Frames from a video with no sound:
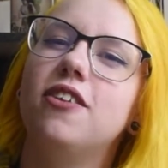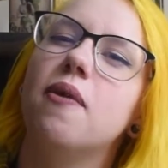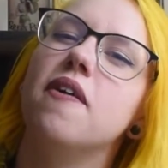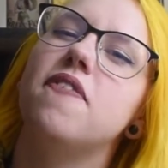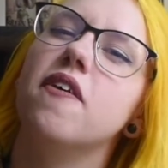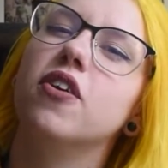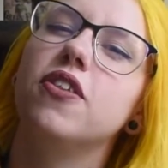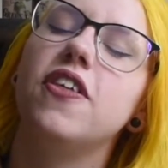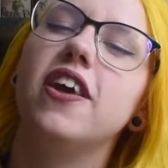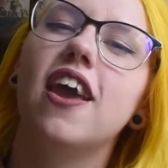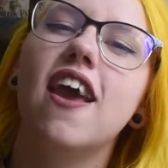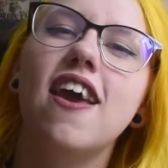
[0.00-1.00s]
is my favorite
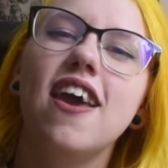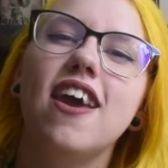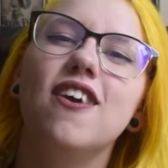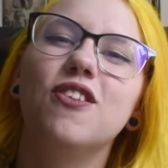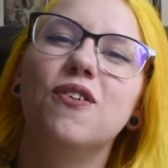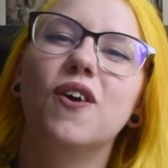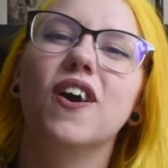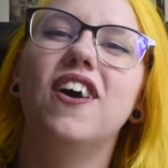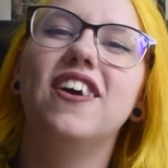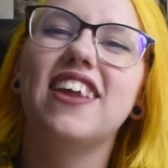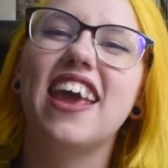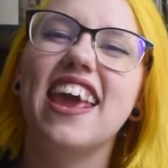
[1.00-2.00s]
thing in the world.